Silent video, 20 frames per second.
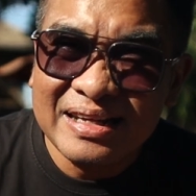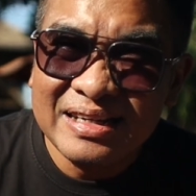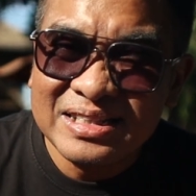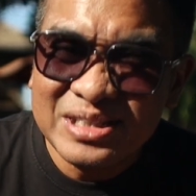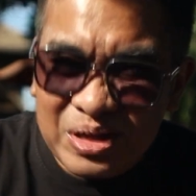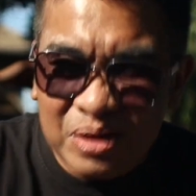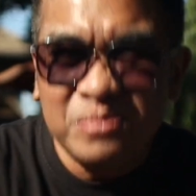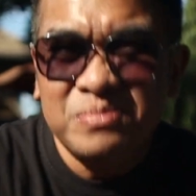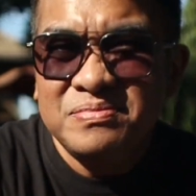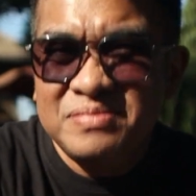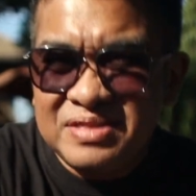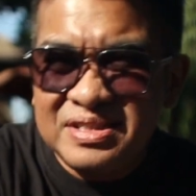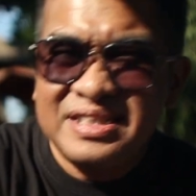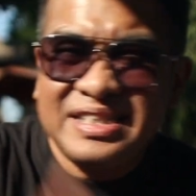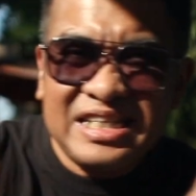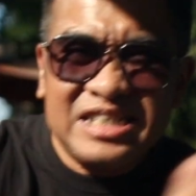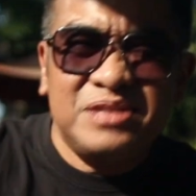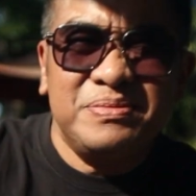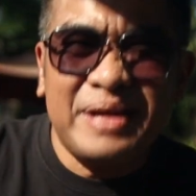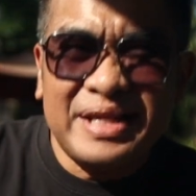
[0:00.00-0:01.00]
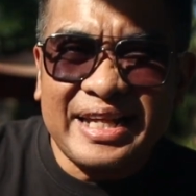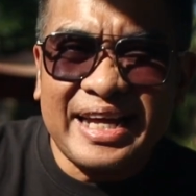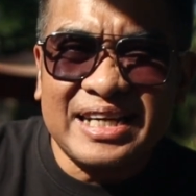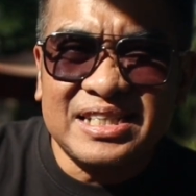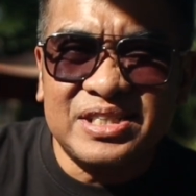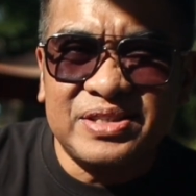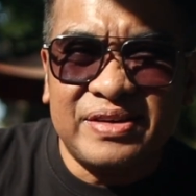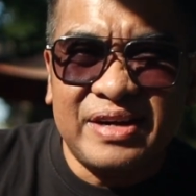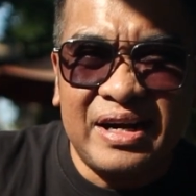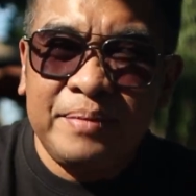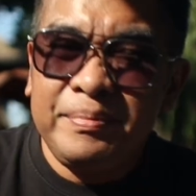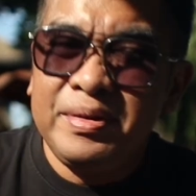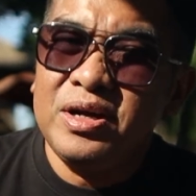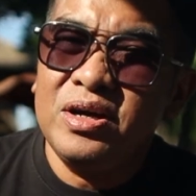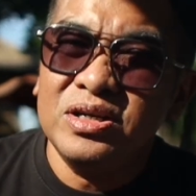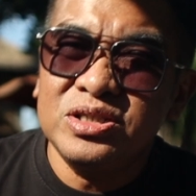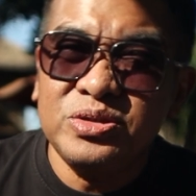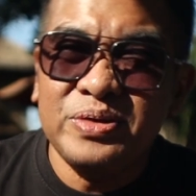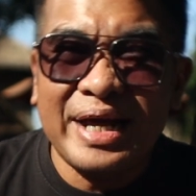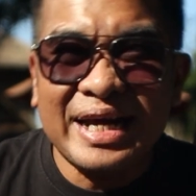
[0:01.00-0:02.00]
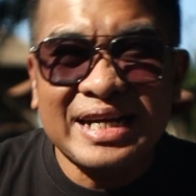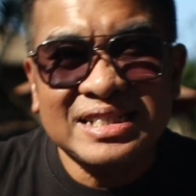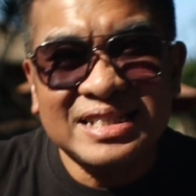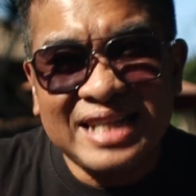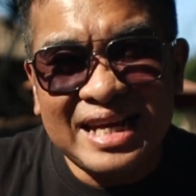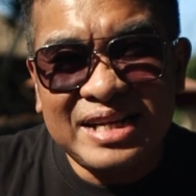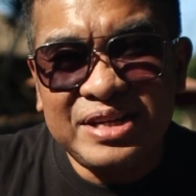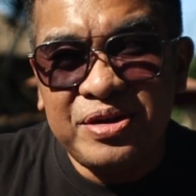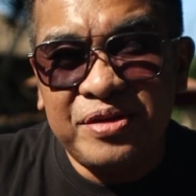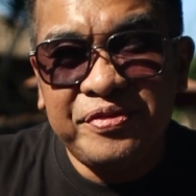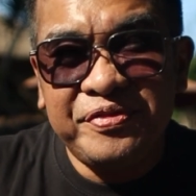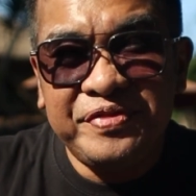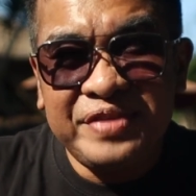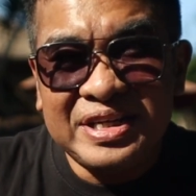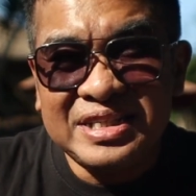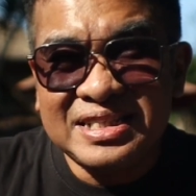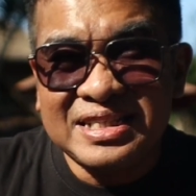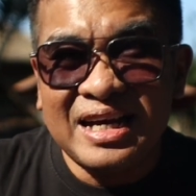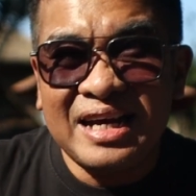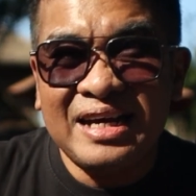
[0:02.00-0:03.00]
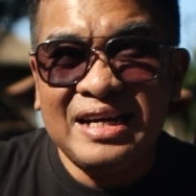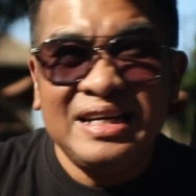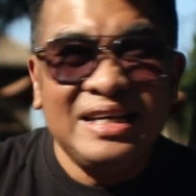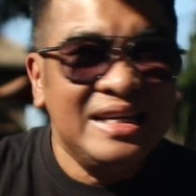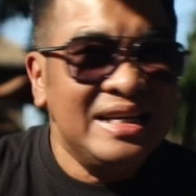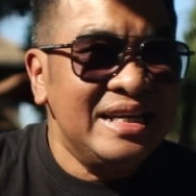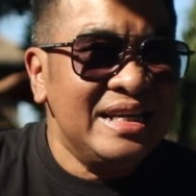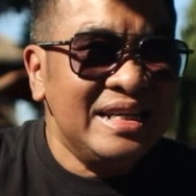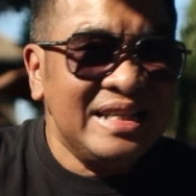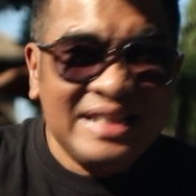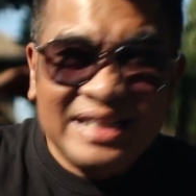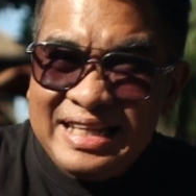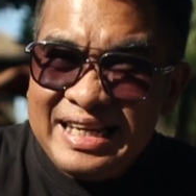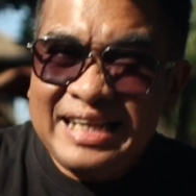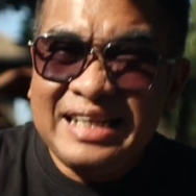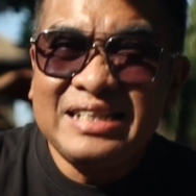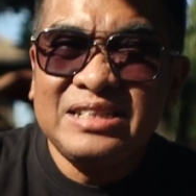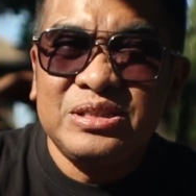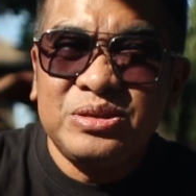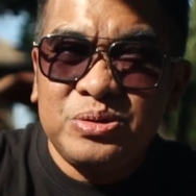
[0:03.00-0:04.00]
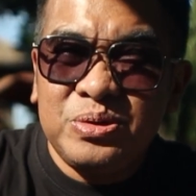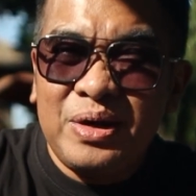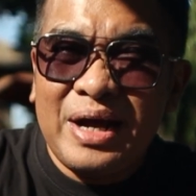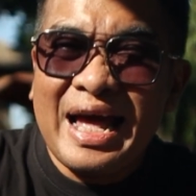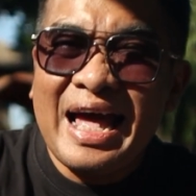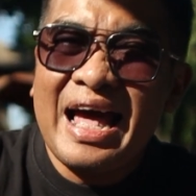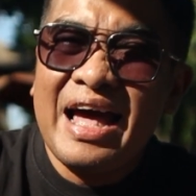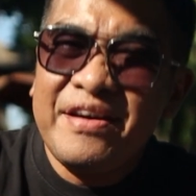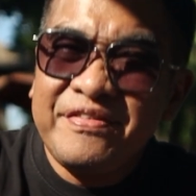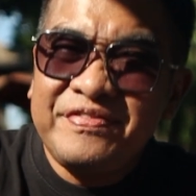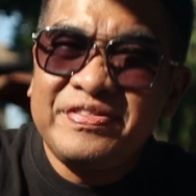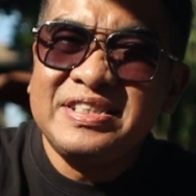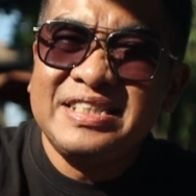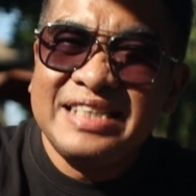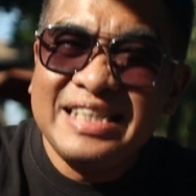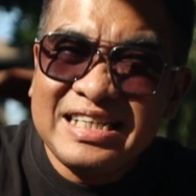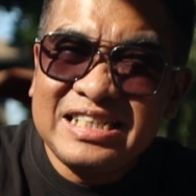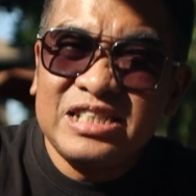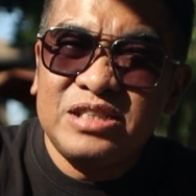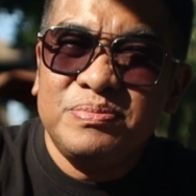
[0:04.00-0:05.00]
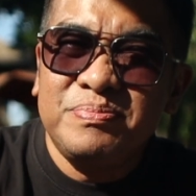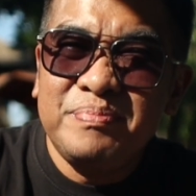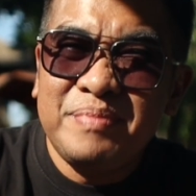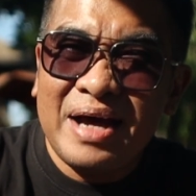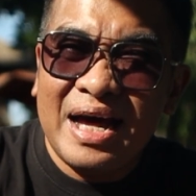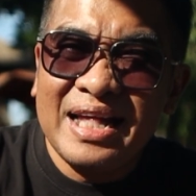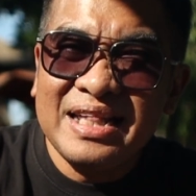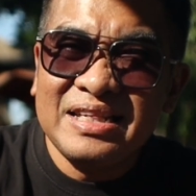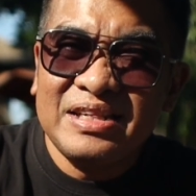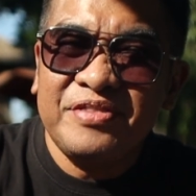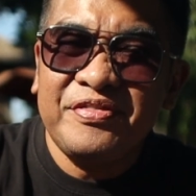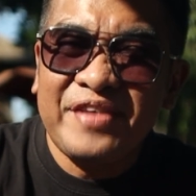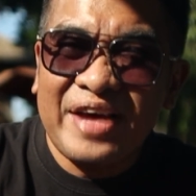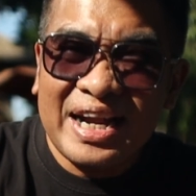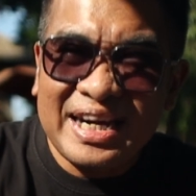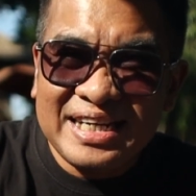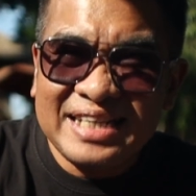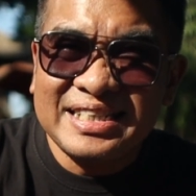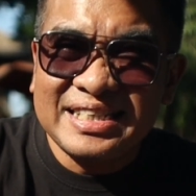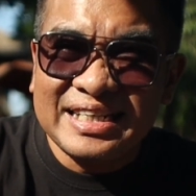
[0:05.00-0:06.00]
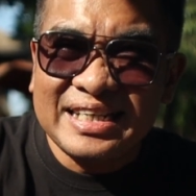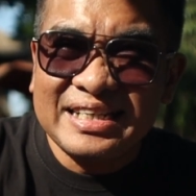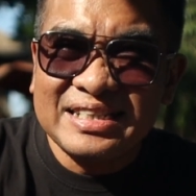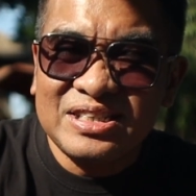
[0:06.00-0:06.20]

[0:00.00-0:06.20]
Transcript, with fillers: So, 6 months extra. Because to extend your visa, need to have 6 months validity.